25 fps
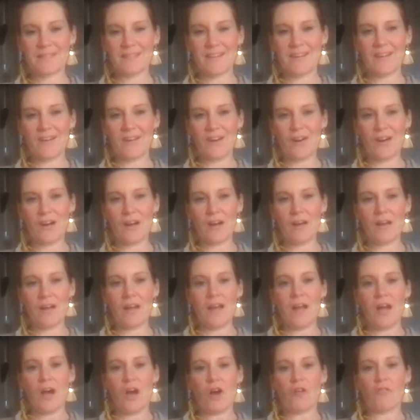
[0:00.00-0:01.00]
Oh,
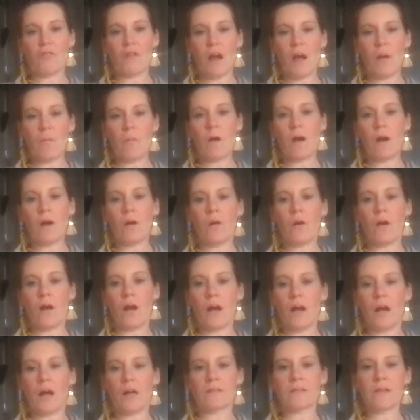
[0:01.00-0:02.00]
all right.
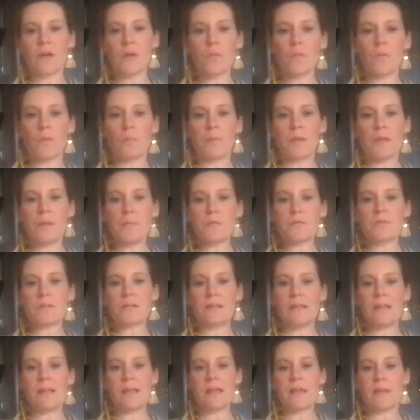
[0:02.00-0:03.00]
Well, I don't want people to
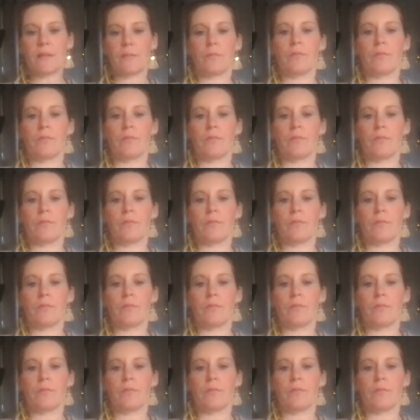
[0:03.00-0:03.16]
leave